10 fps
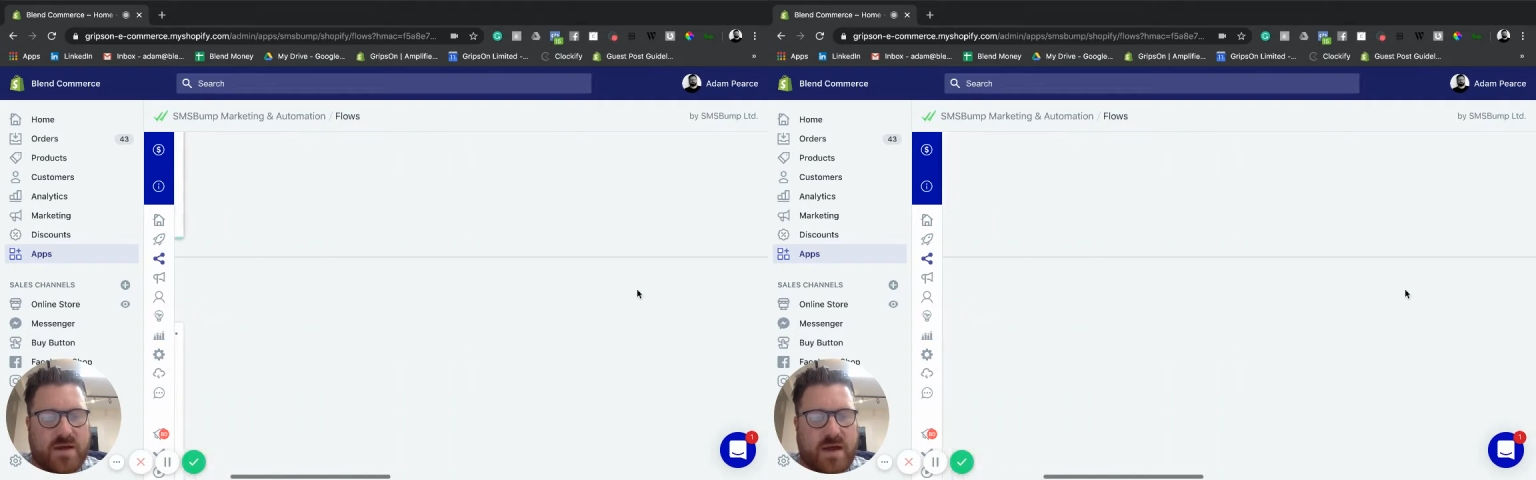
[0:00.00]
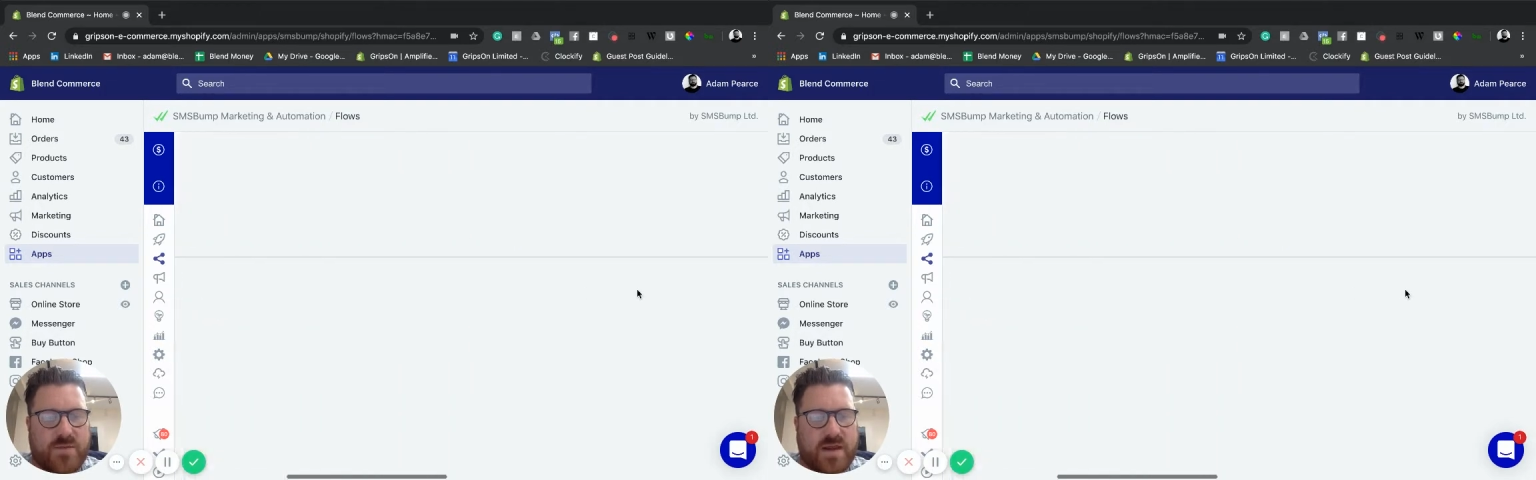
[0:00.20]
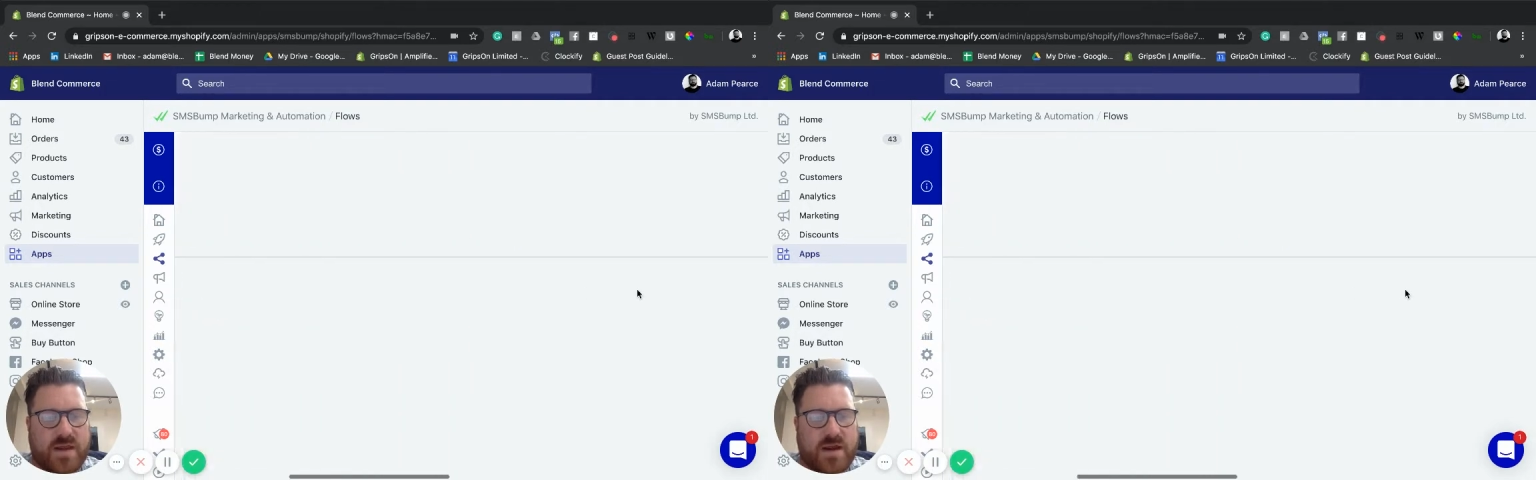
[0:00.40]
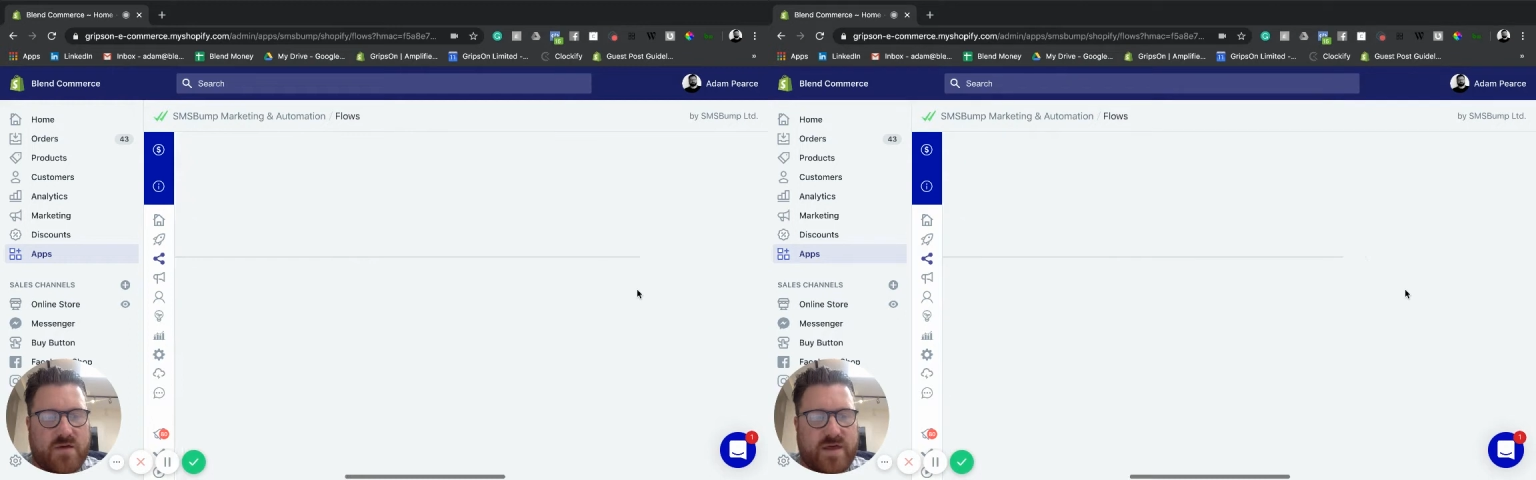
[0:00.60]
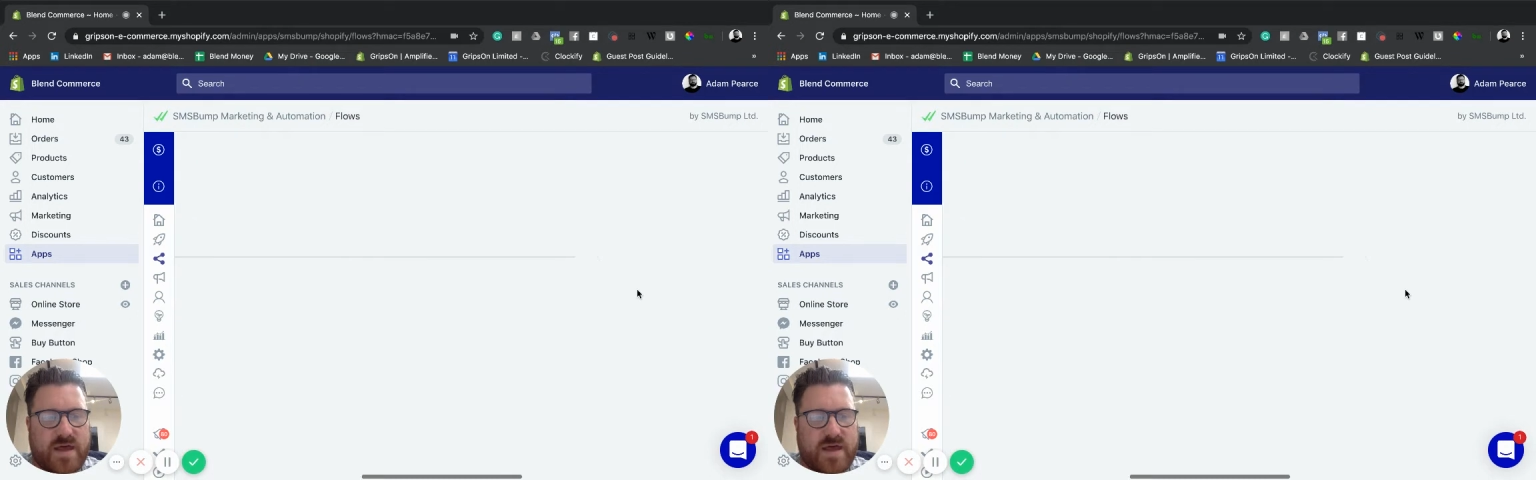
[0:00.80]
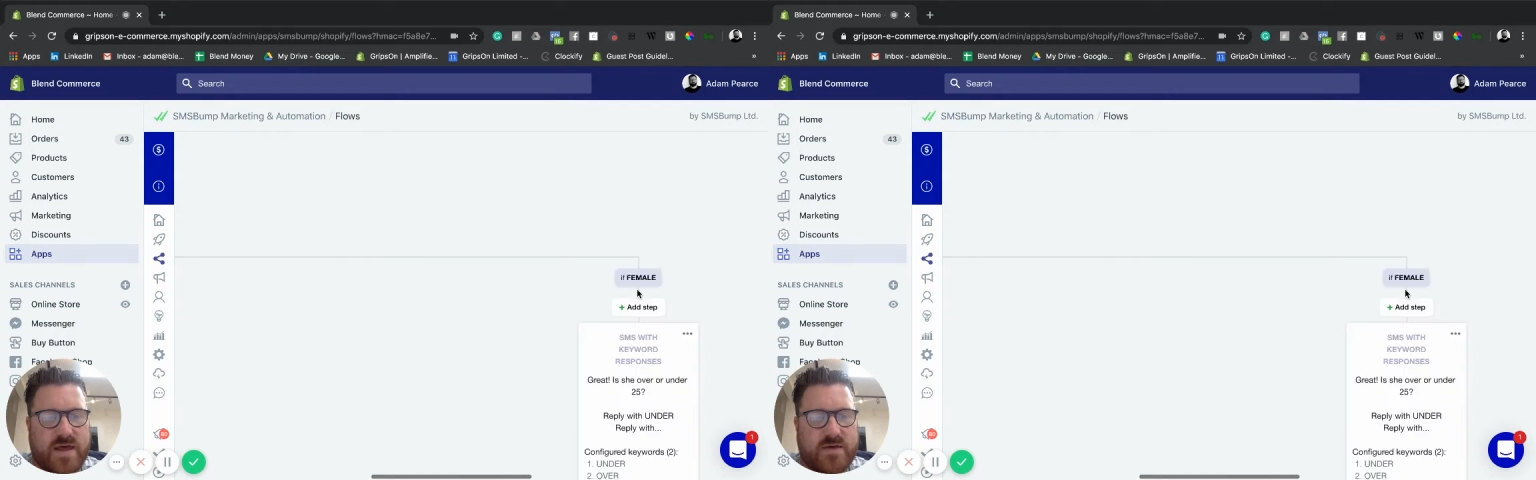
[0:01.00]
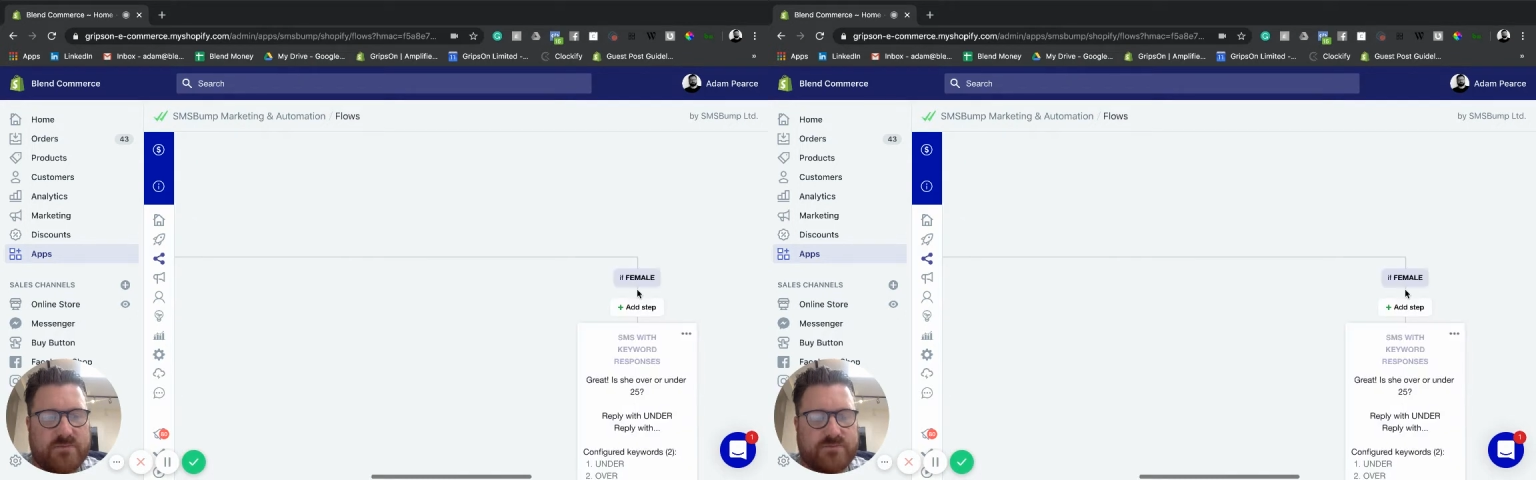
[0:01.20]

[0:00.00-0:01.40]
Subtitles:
and then over here,